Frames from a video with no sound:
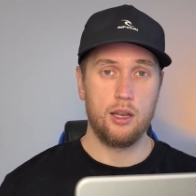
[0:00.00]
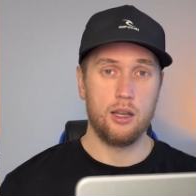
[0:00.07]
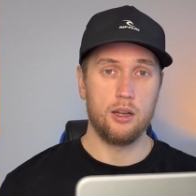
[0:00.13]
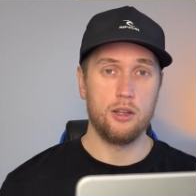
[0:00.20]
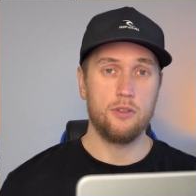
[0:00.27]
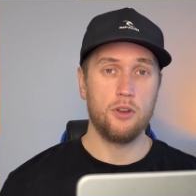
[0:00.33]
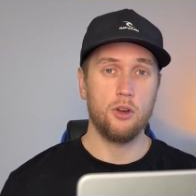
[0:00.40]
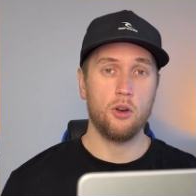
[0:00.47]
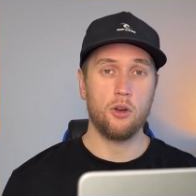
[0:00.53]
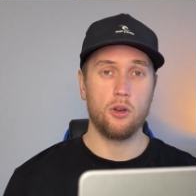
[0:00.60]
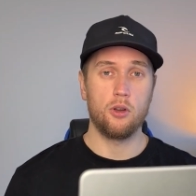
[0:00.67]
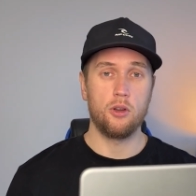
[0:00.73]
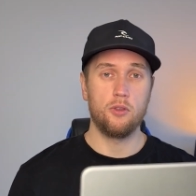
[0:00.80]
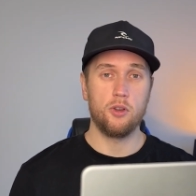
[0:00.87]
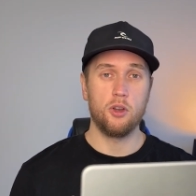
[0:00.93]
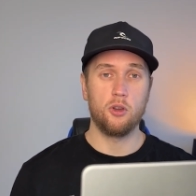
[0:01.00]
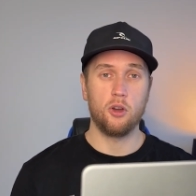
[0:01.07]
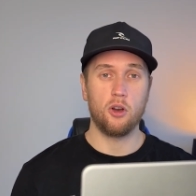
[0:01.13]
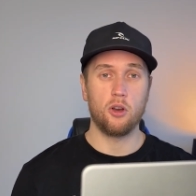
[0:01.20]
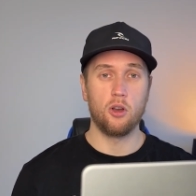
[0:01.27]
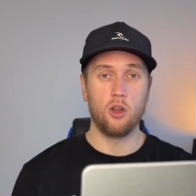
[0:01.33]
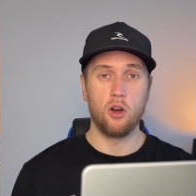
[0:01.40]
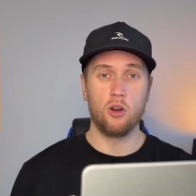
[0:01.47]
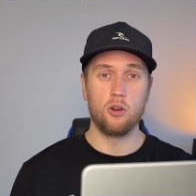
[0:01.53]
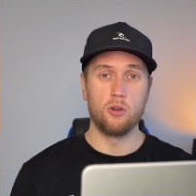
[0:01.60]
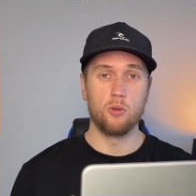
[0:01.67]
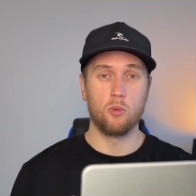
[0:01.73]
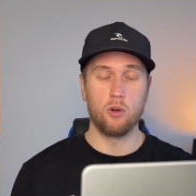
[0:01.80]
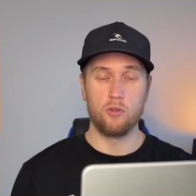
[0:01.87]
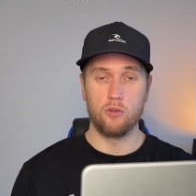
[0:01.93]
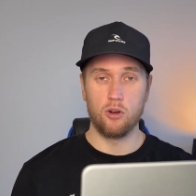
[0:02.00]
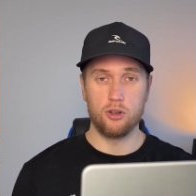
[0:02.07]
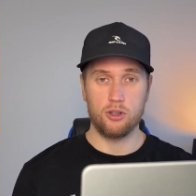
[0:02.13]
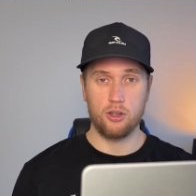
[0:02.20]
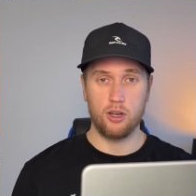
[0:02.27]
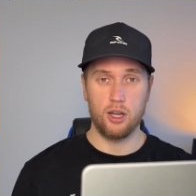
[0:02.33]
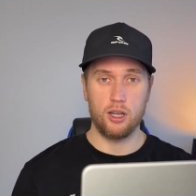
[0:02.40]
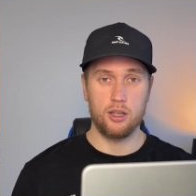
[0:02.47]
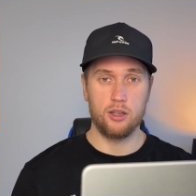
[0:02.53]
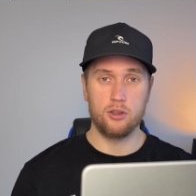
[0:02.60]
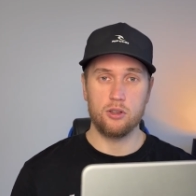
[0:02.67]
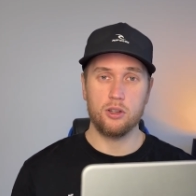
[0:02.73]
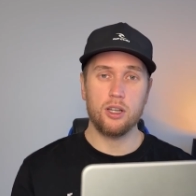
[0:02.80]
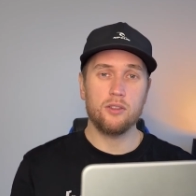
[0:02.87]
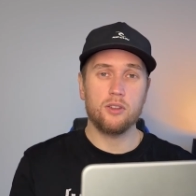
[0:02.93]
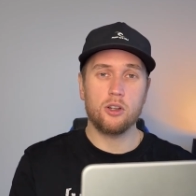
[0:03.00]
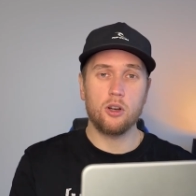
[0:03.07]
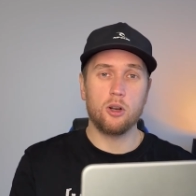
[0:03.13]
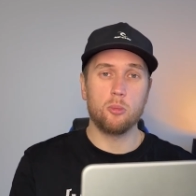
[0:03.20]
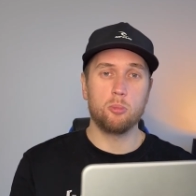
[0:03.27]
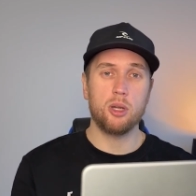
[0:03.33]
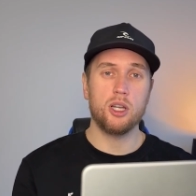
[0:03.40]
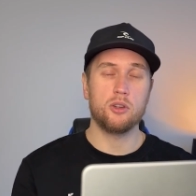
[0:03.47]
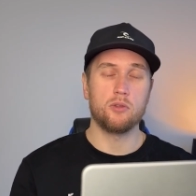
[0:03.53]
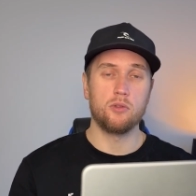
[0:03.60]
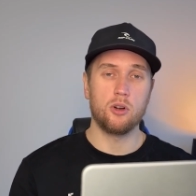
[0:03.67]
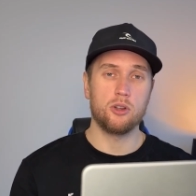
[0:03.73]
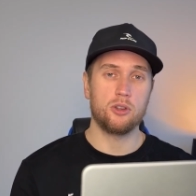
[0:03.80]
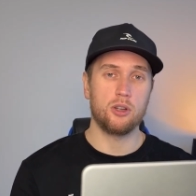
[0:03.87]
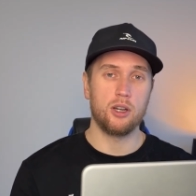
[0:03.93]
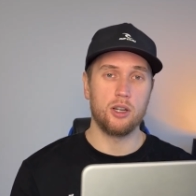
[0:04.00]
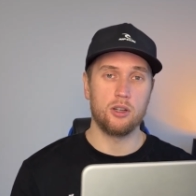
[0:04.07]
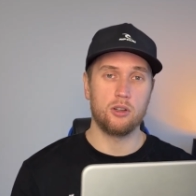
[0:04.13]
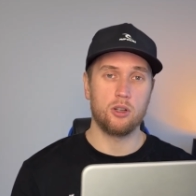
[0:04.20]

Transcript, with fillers: Now, if you don't, if you don't know what VoiceAI is, you're never going to pitch VoiceAI.